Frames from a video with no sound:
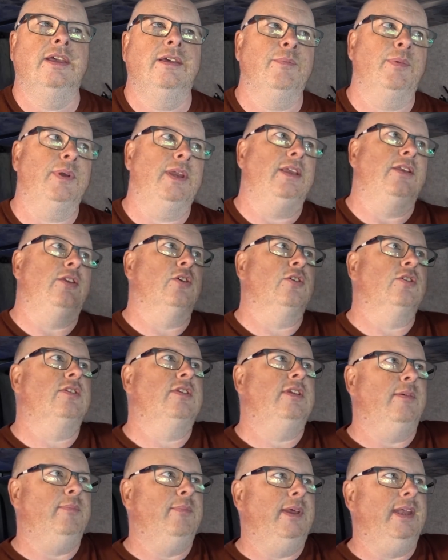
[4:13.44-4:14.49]
But it does
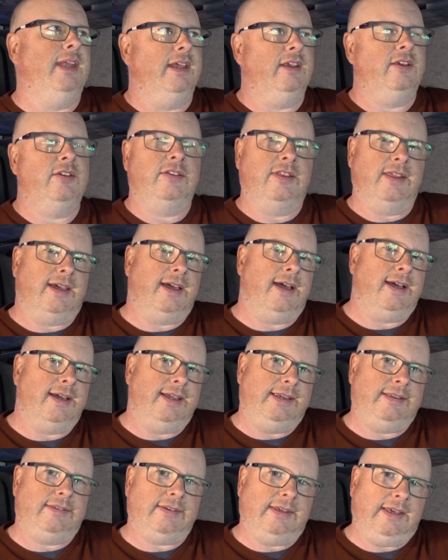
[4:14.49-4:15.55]
diminish the
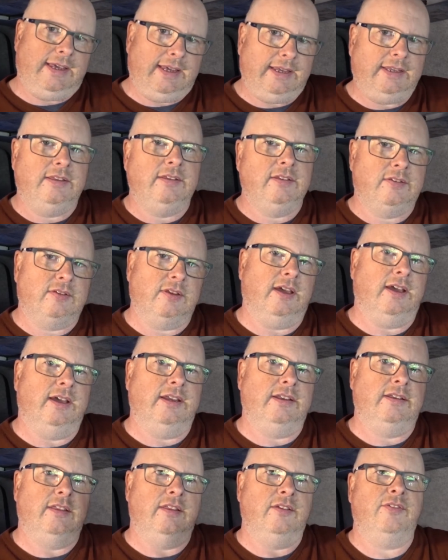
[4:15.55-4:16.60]
height
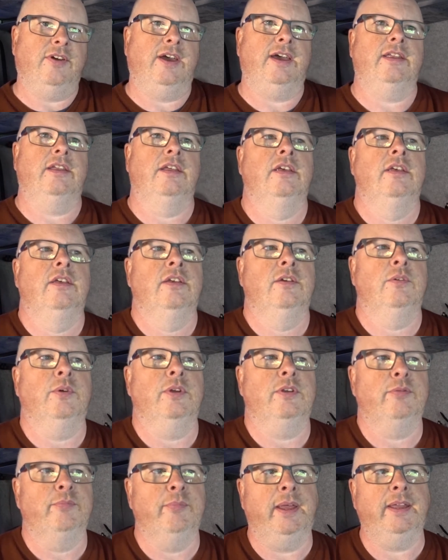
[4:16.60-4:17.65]
inside the van,
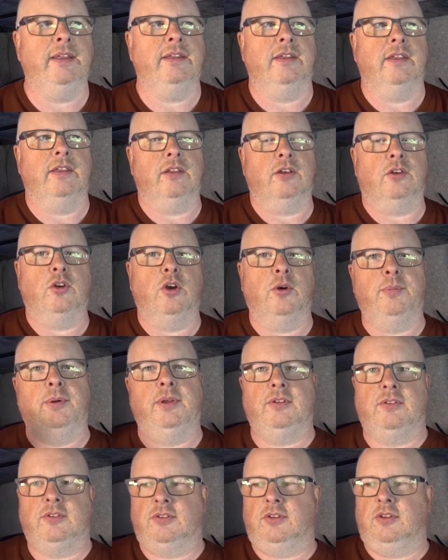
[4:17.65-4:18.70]
which meant that the
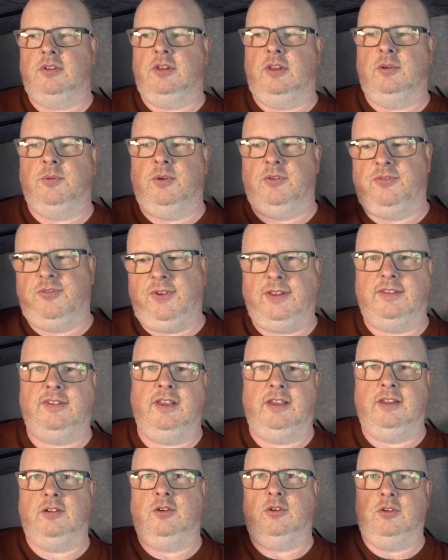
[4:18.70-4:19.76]
cupboards that were
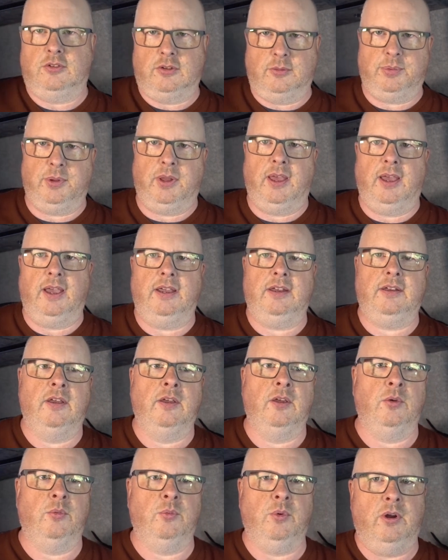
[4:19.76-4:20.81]
fitted or supplied
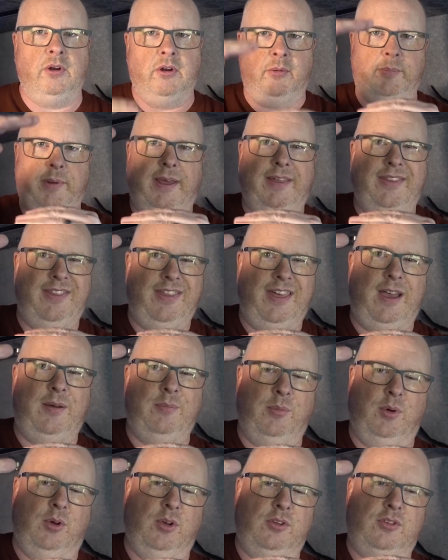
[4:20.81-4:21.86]
were about that
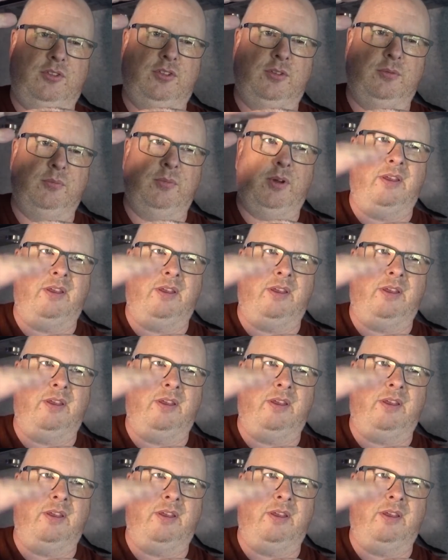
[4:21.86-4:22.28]
much.